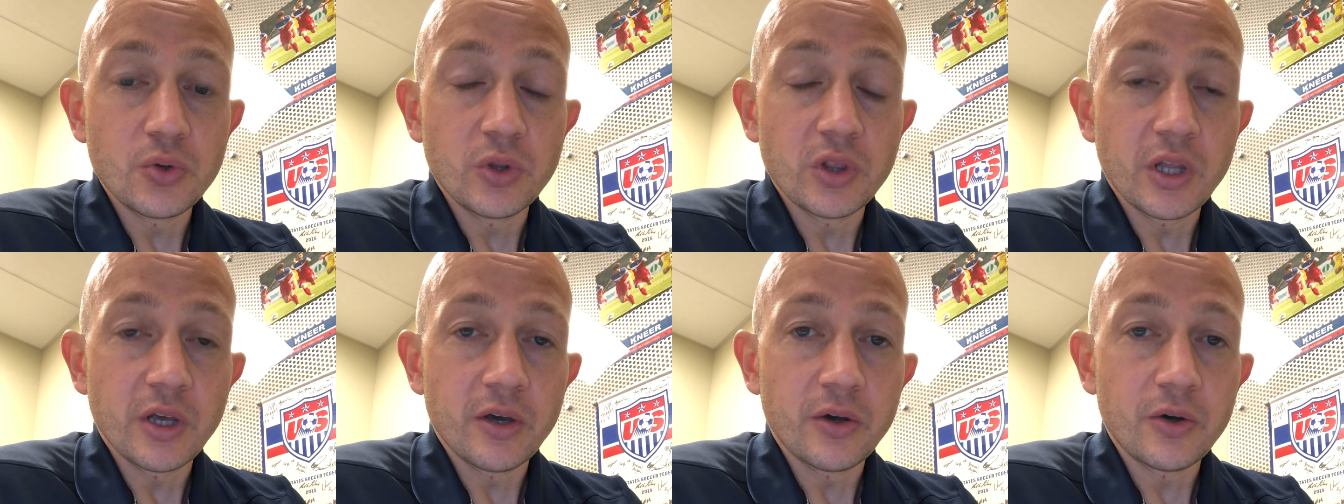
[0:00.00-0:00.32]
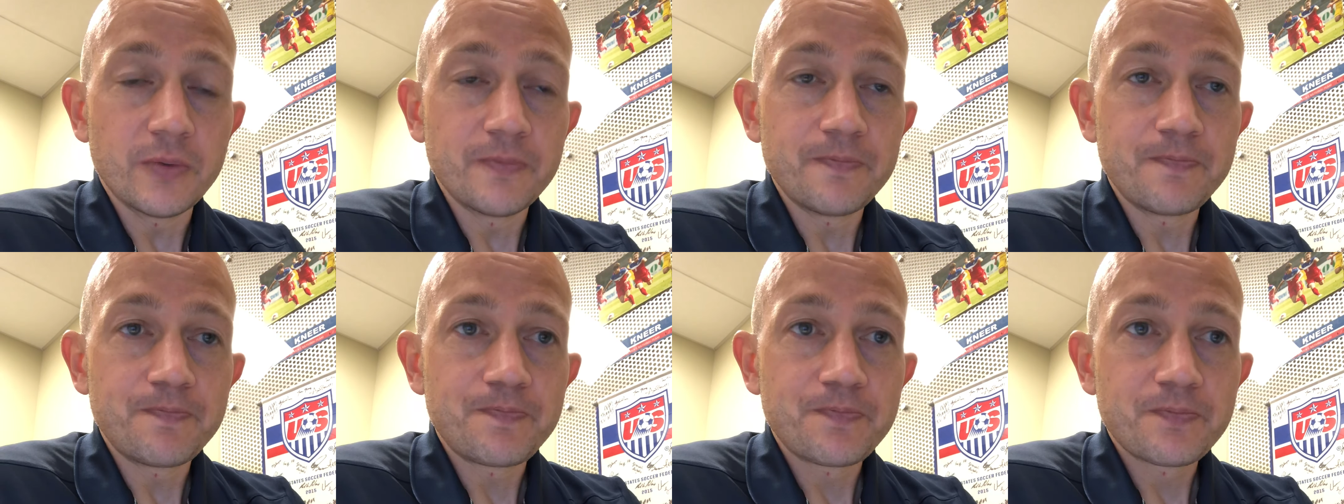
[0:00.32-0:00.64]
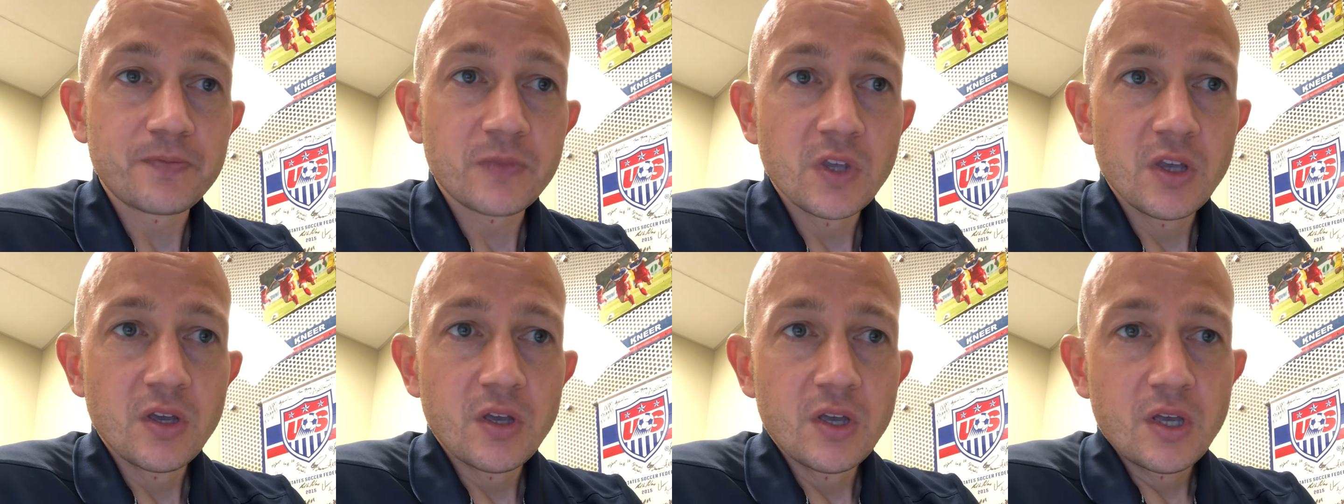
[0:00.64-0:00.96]
low.
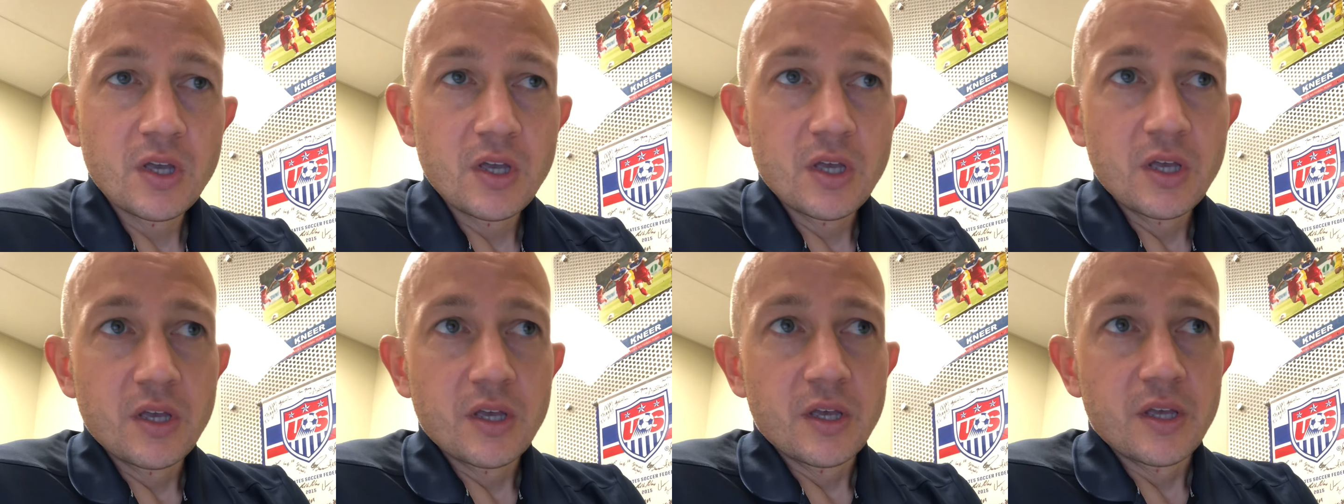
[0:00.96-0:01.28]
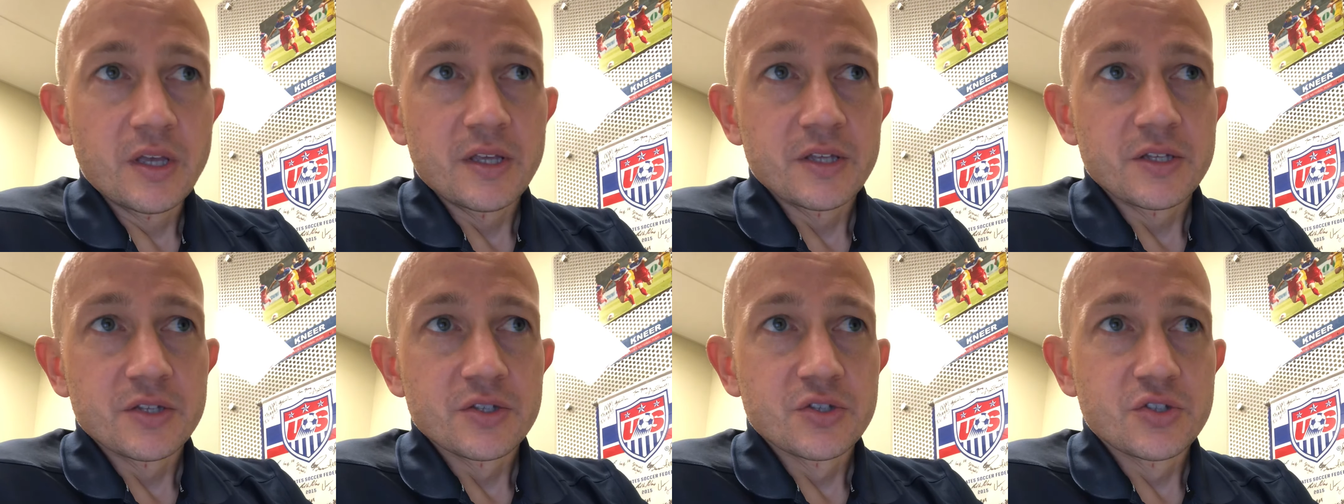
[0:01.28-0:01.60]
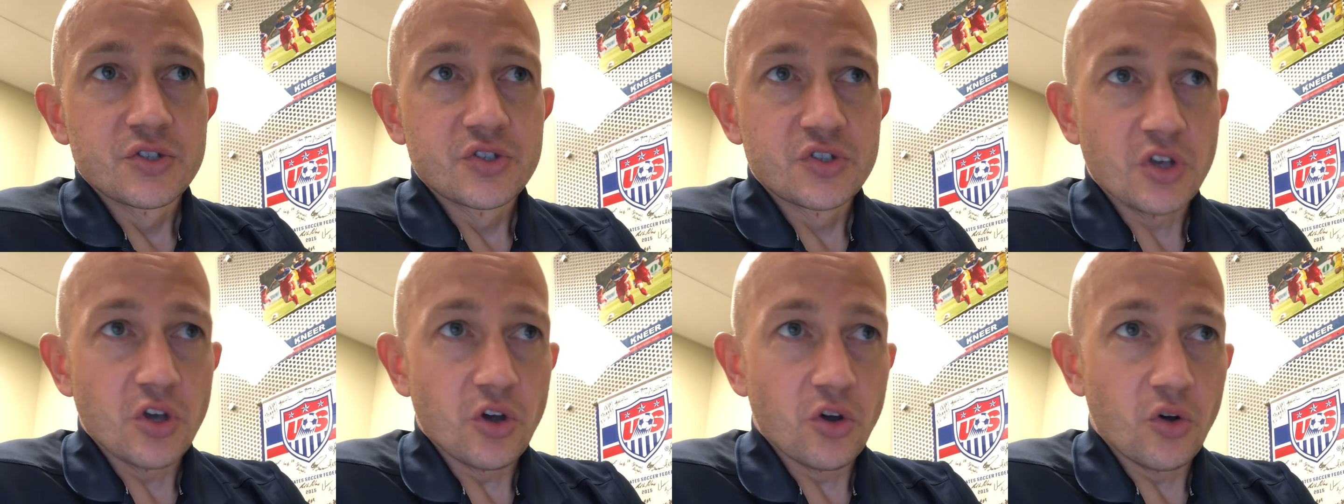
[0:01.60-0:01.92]

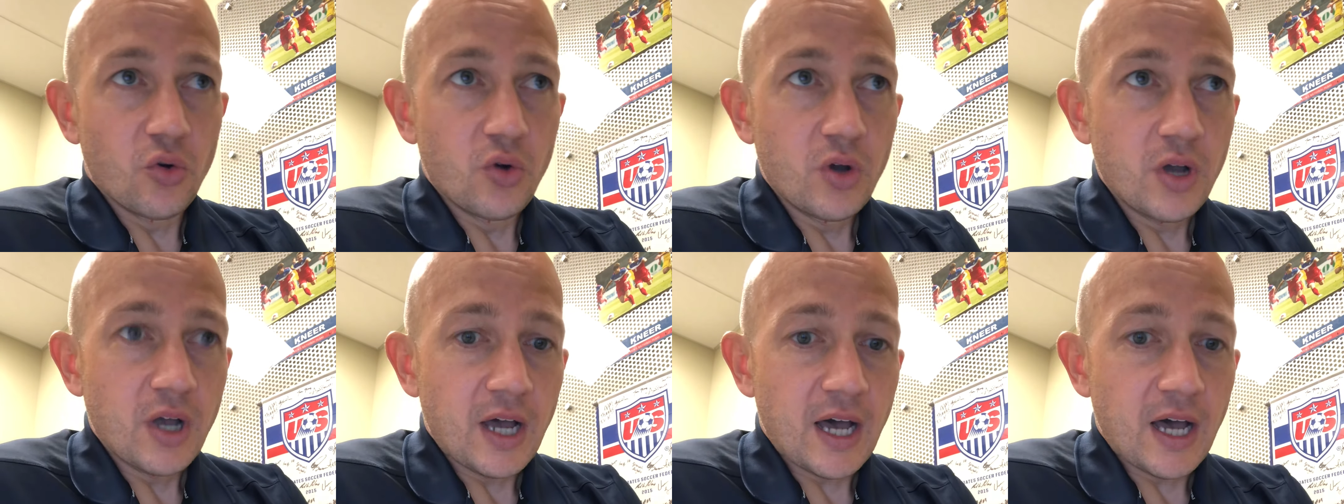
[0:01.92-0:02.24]
So